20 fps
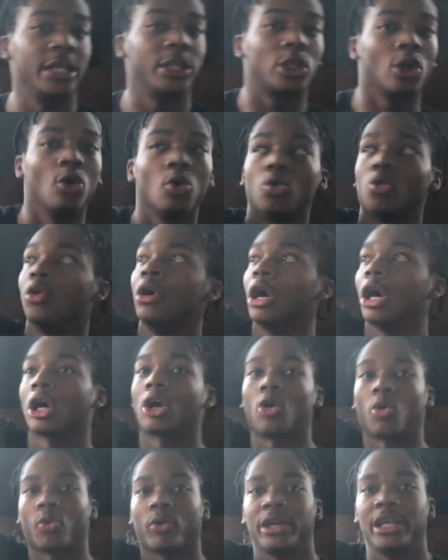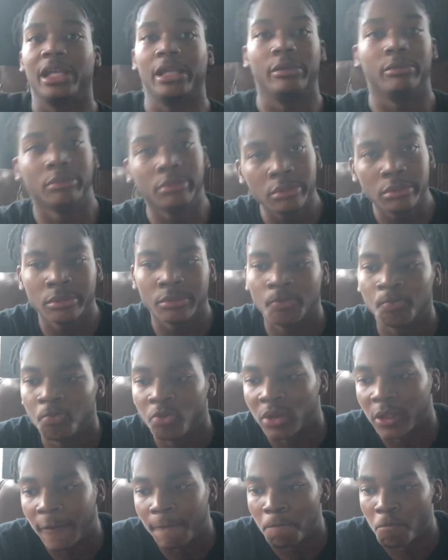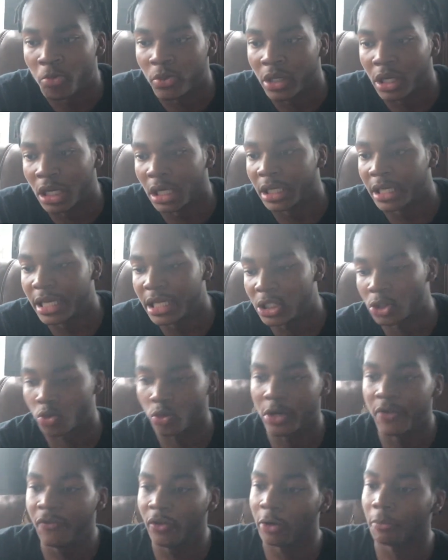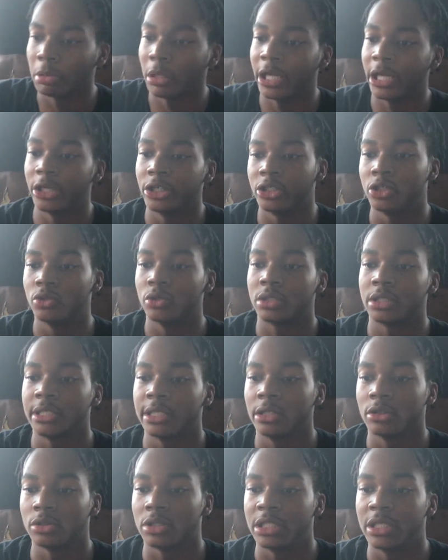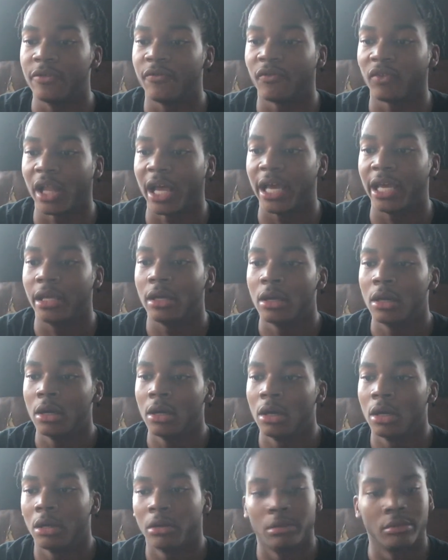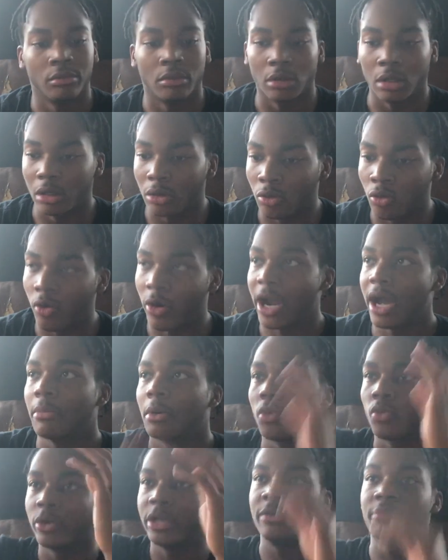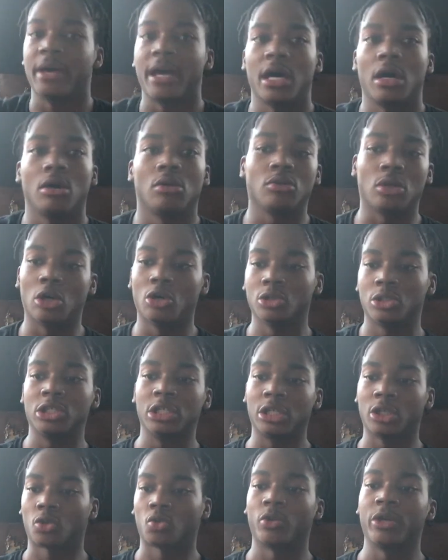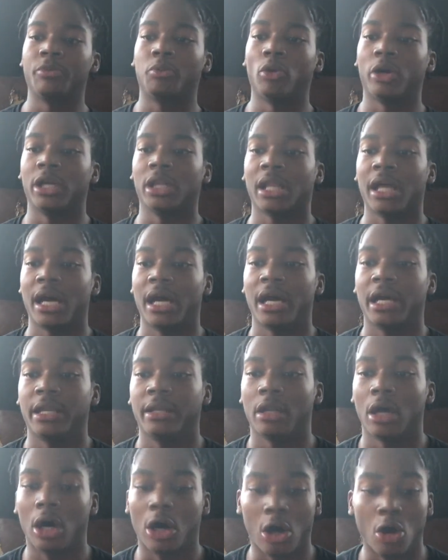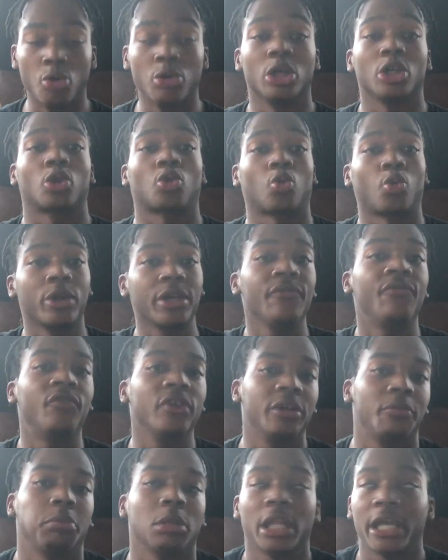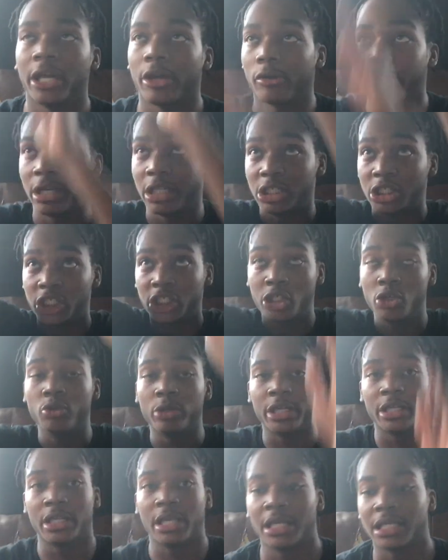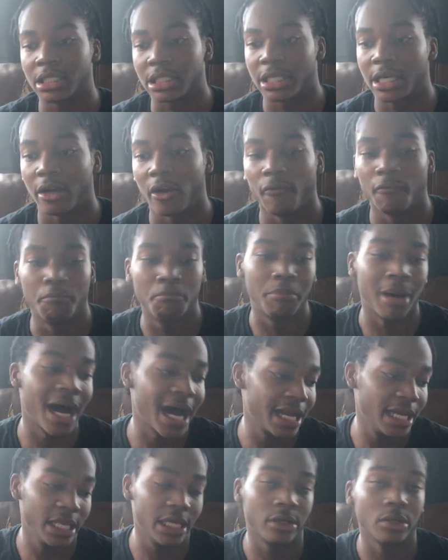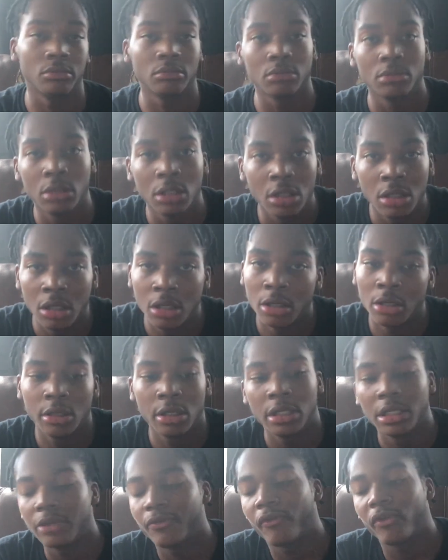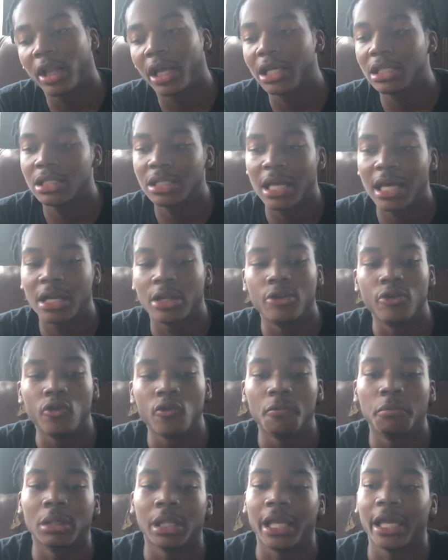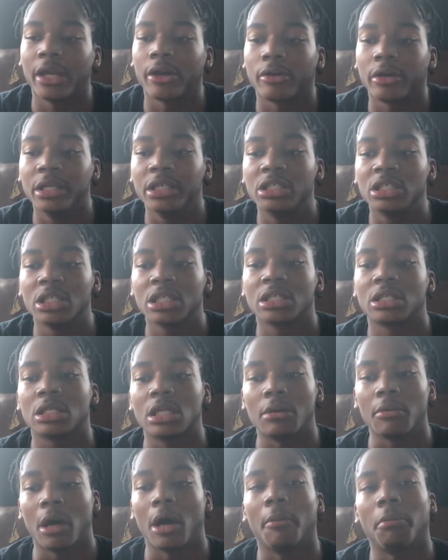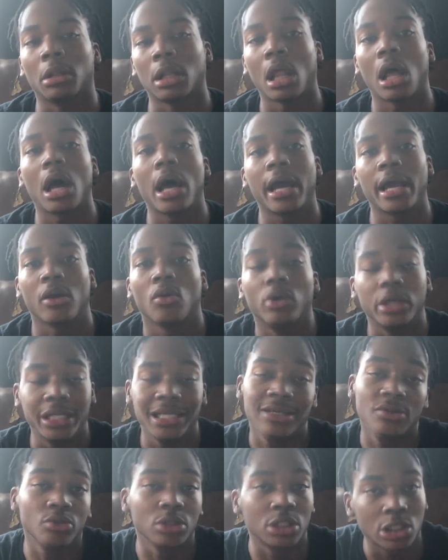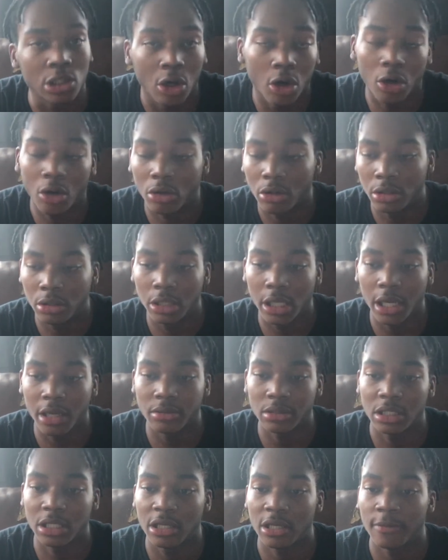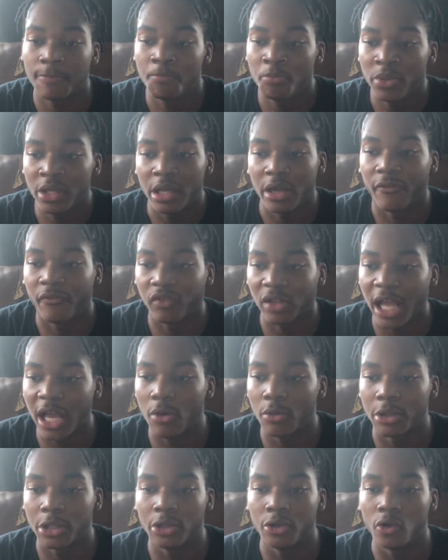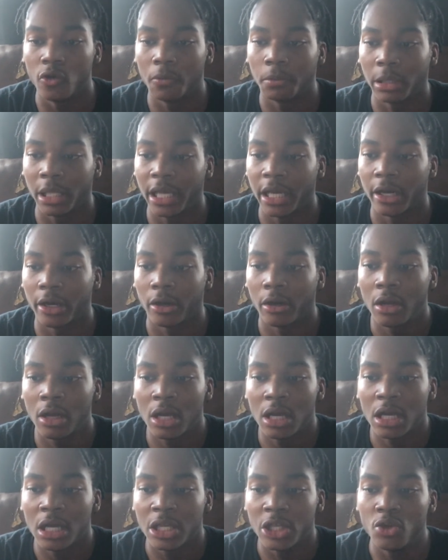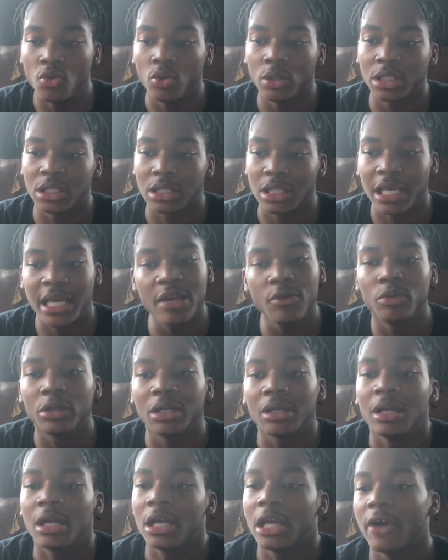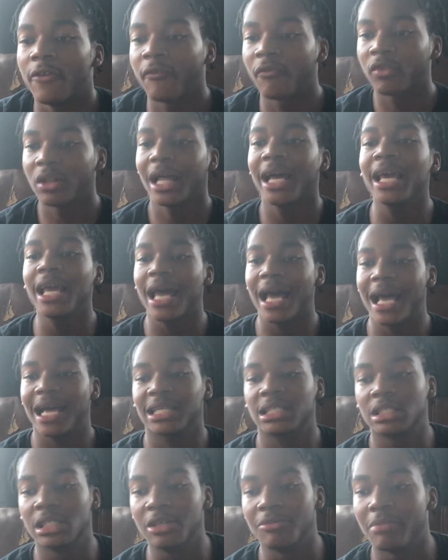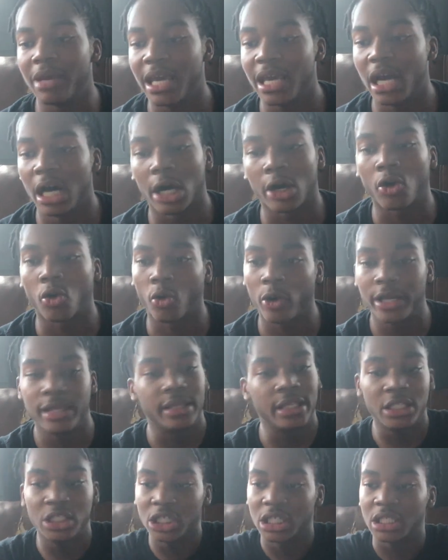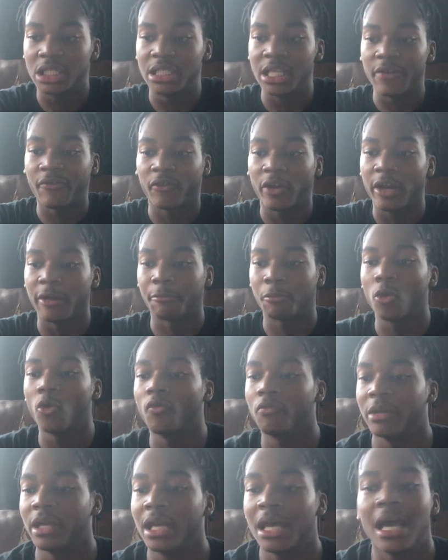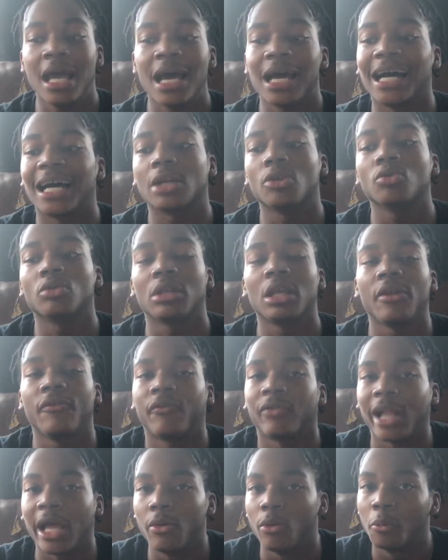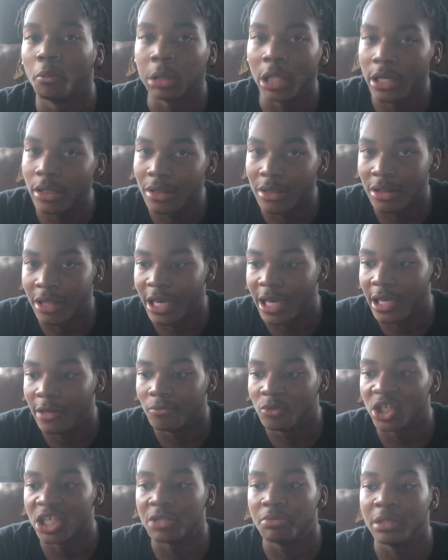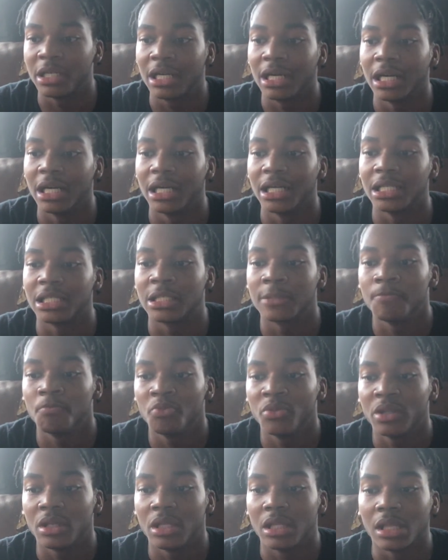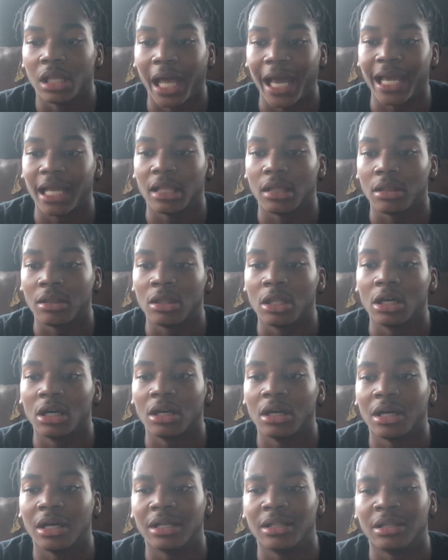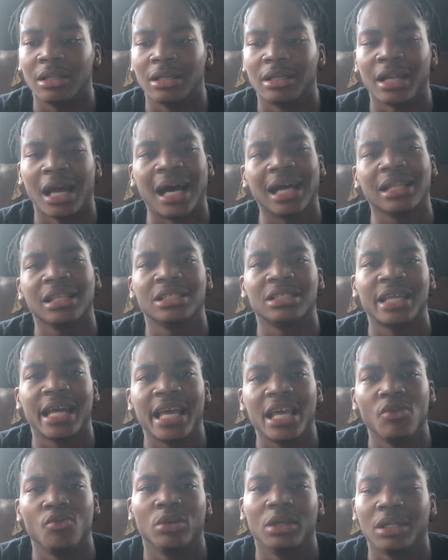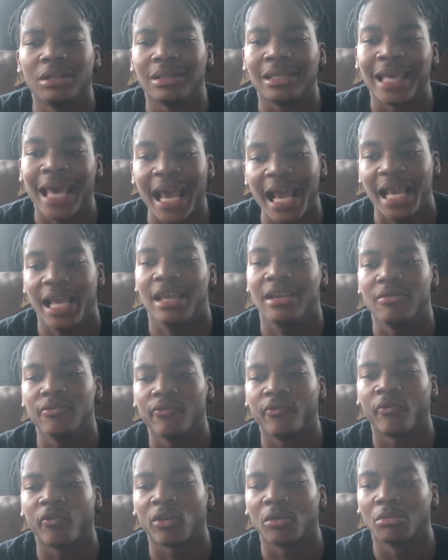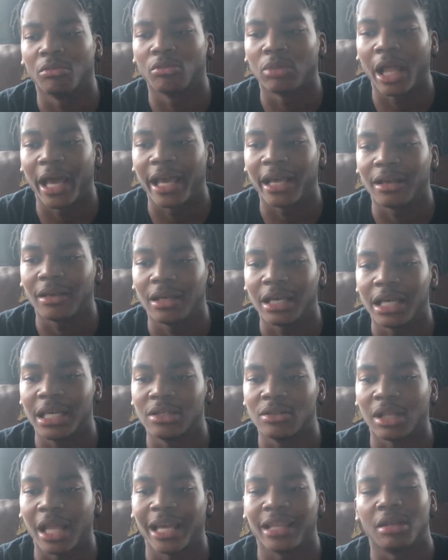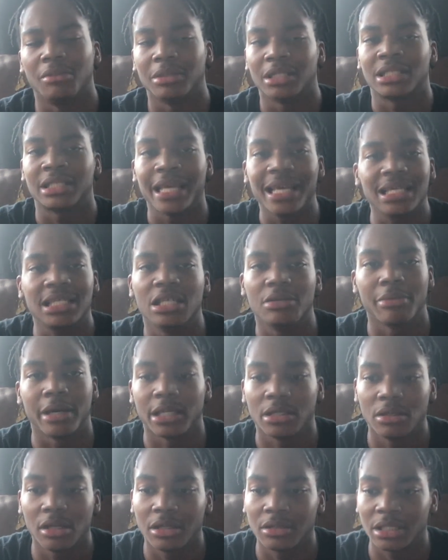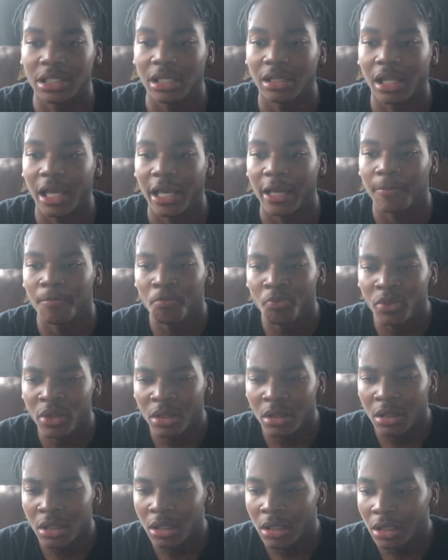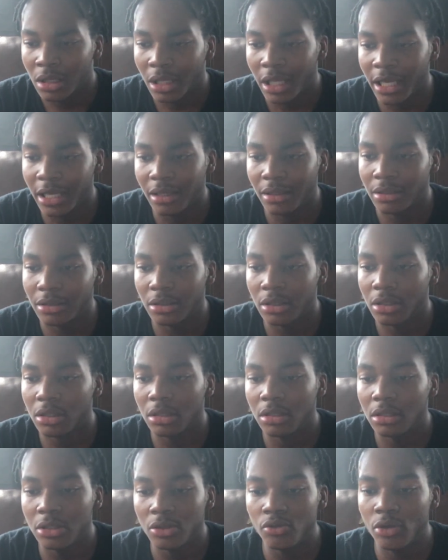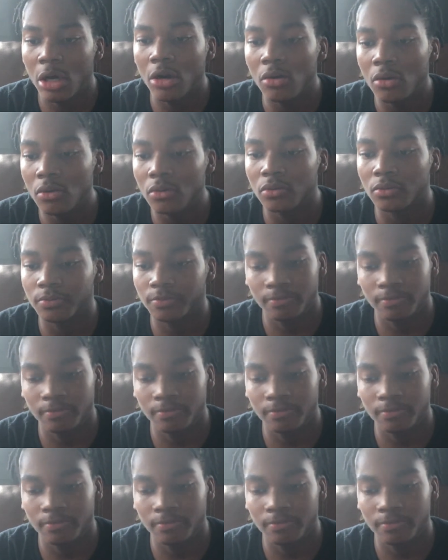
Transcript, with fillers: and throw a Kareem. Against three foot players, you will still see Flight grab a rebound, go to the three point line on a three foot player and shoot it instead of bodying him. Flight's not a new player. He's just applying what he was taught. You know what I'm saying? If Flight was a new player, you would he would if Flight actually made a crazy just different improvement, I don't think Flight would play the same just because like the the knowledge that he would gain from like his, like the mistakes he made. You know what I'm saying? Like like you don't.